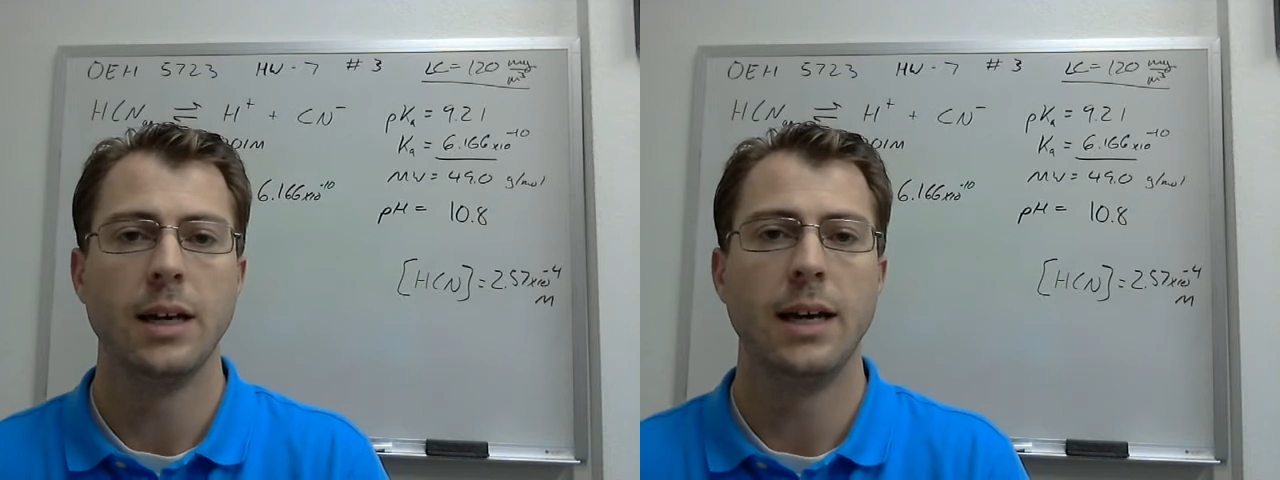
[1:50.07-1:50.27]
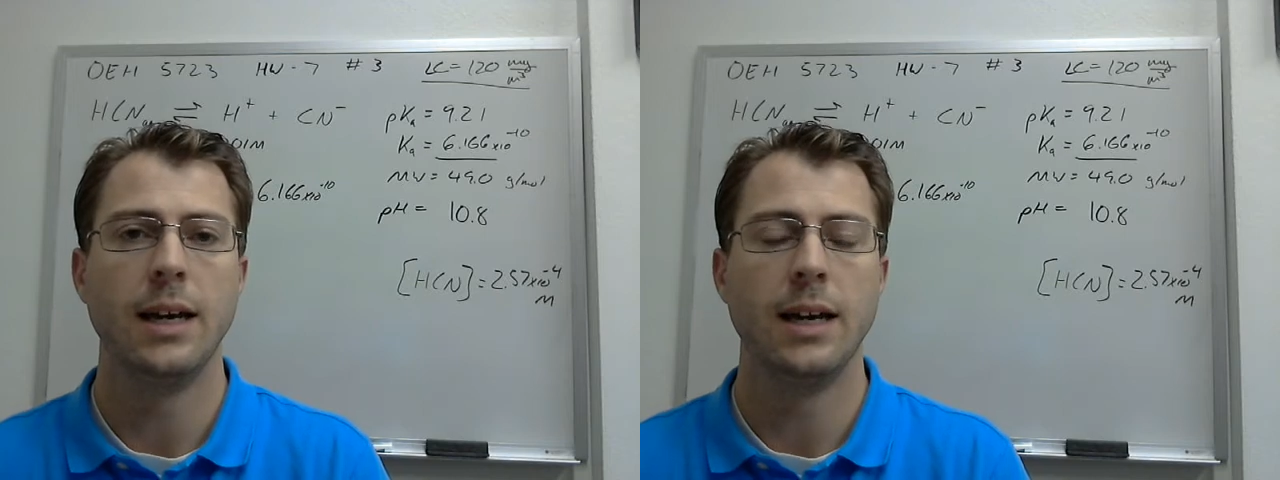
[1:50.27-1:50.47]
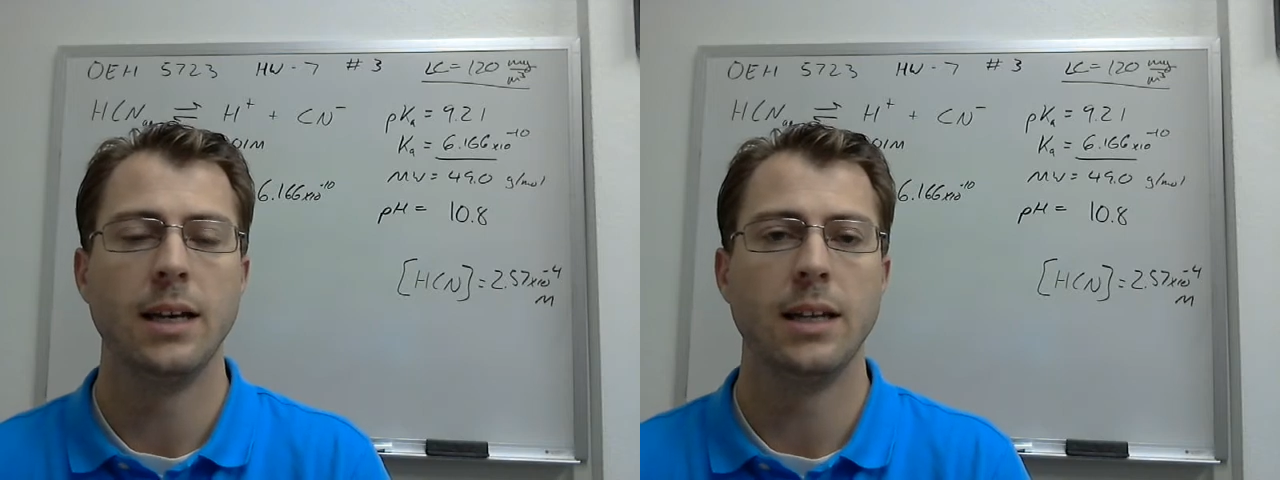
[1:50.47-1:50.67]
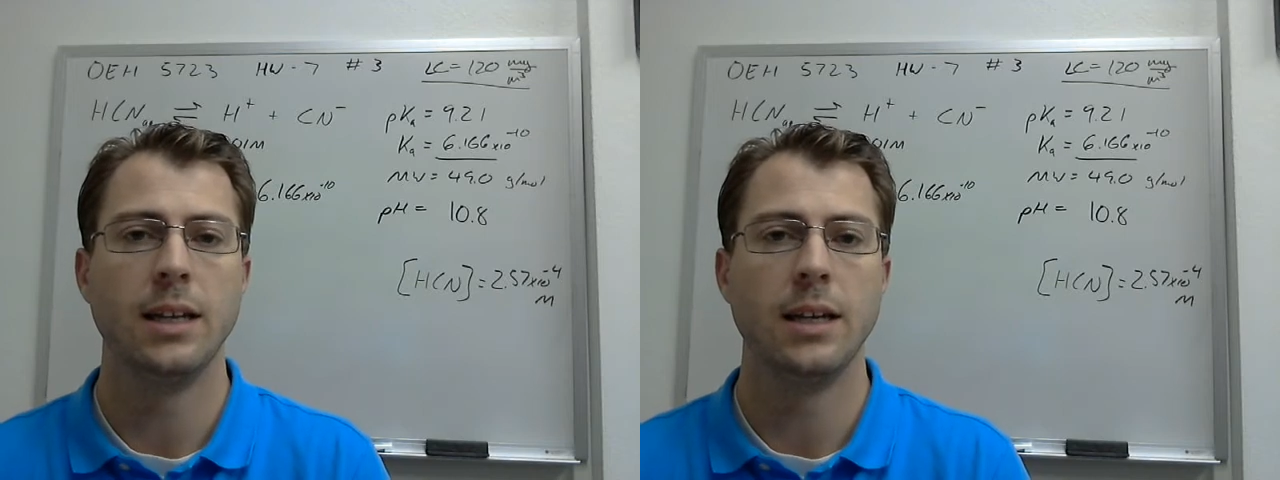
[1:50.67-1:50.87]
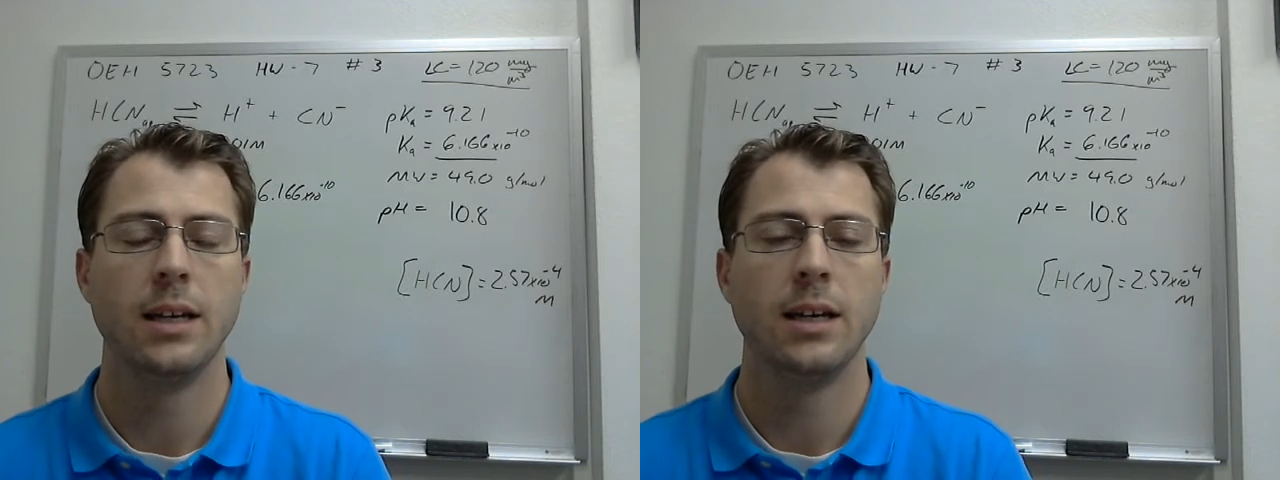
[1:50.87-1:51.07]

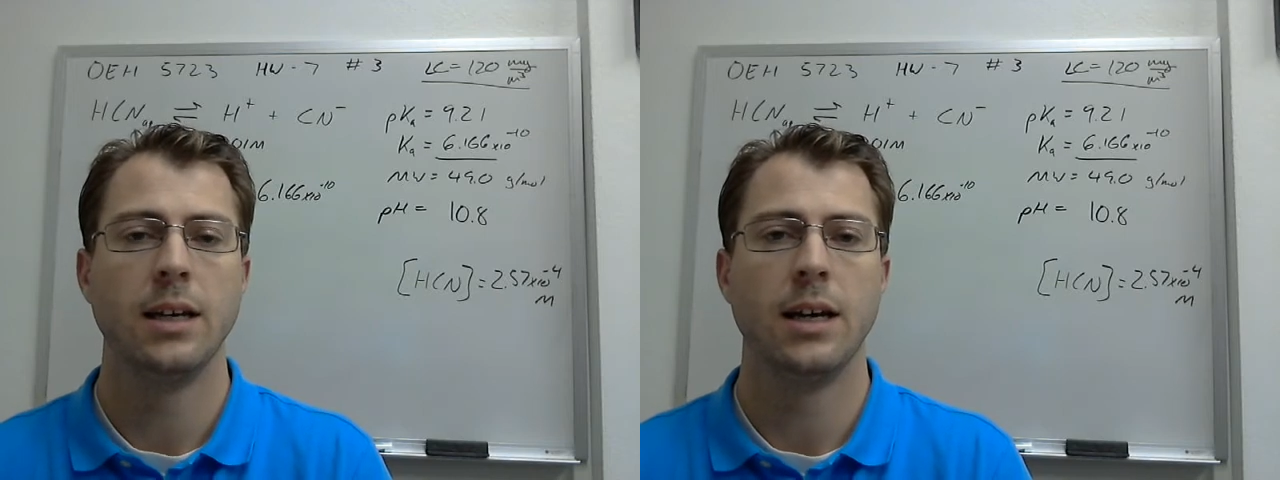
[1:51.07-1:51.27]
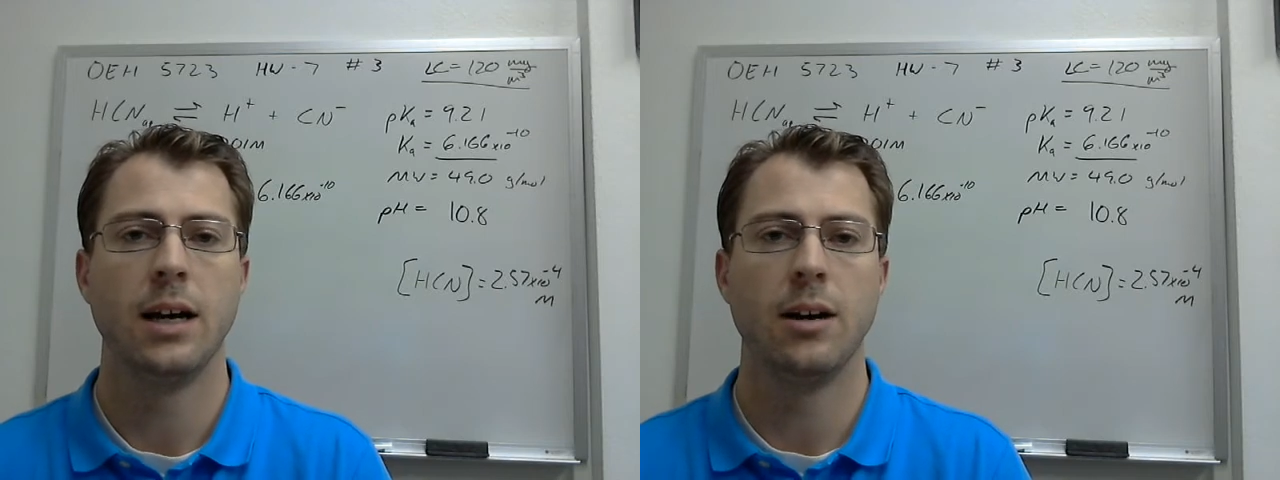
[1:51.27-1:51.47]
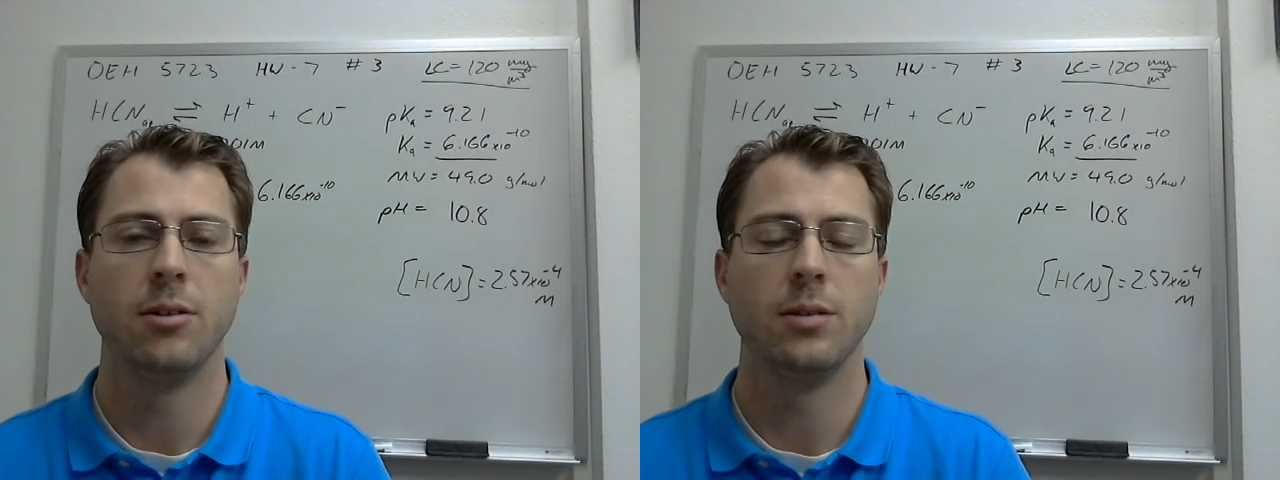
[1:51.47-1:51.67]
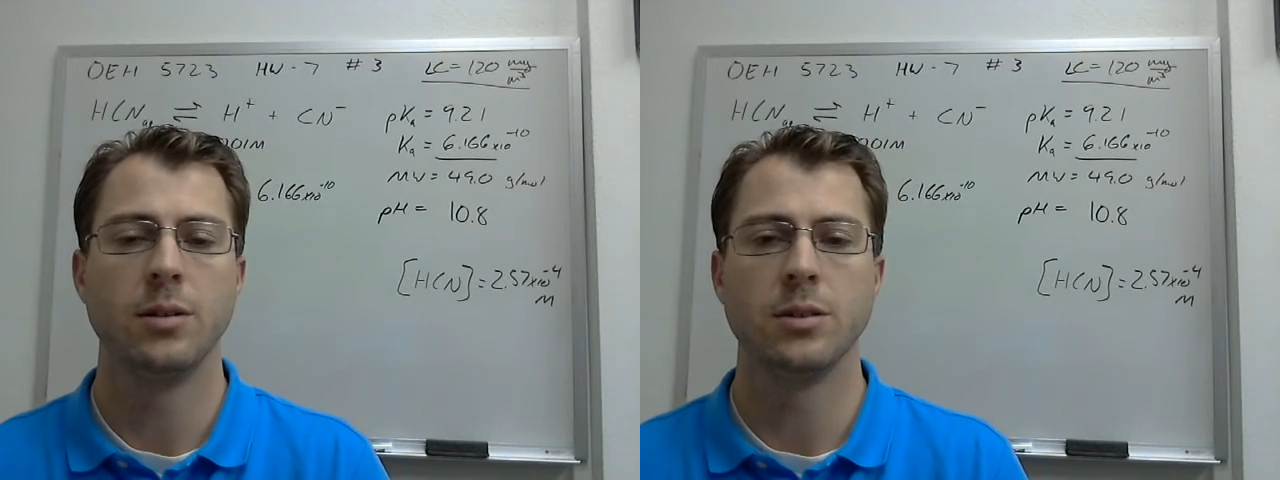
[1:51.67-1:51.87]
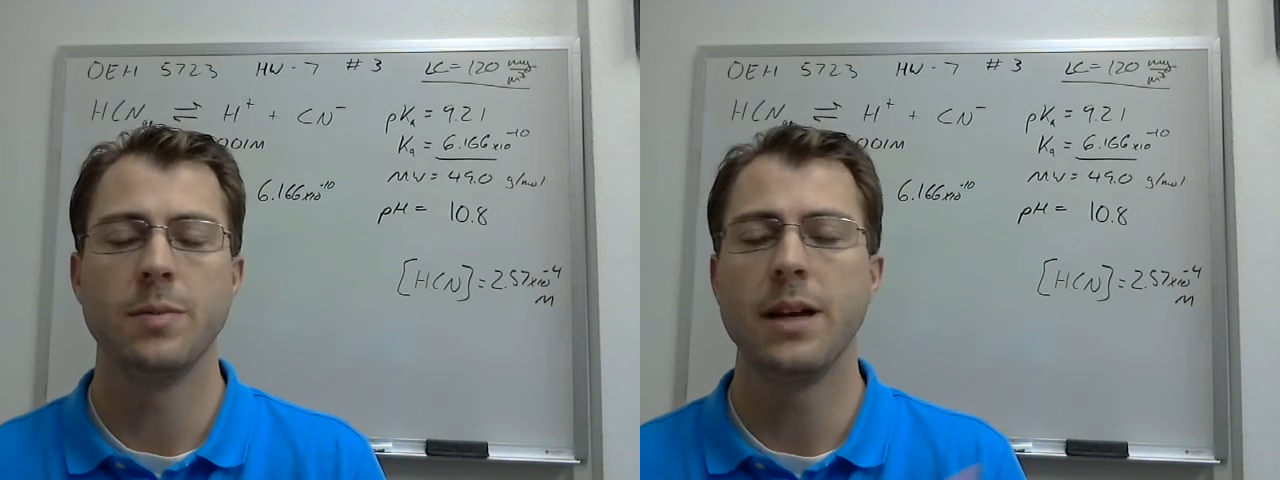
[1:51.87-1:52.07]
and
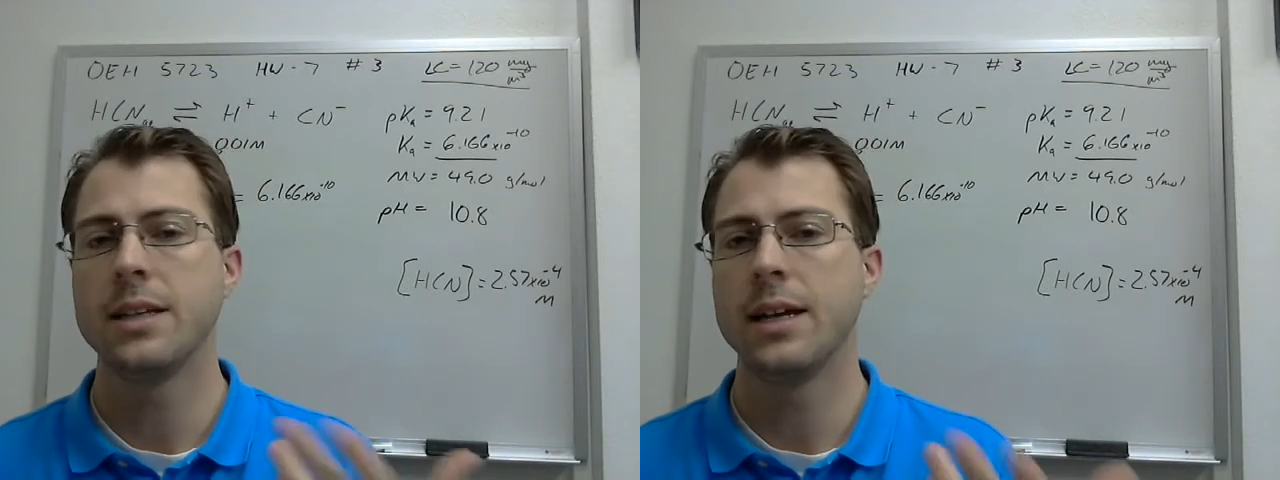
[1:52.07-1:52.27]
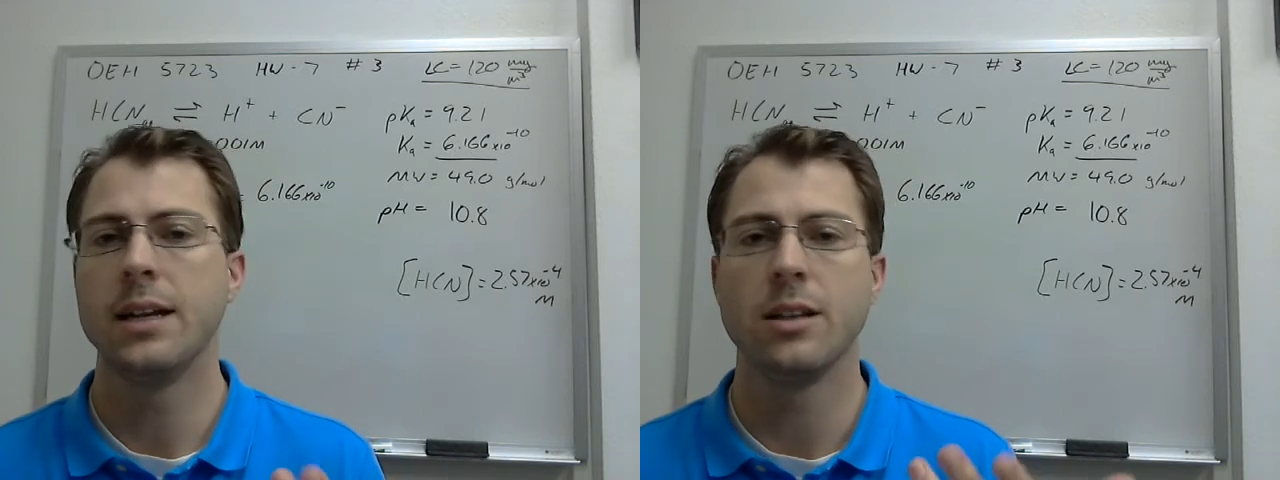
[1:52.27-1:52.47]
it was maintained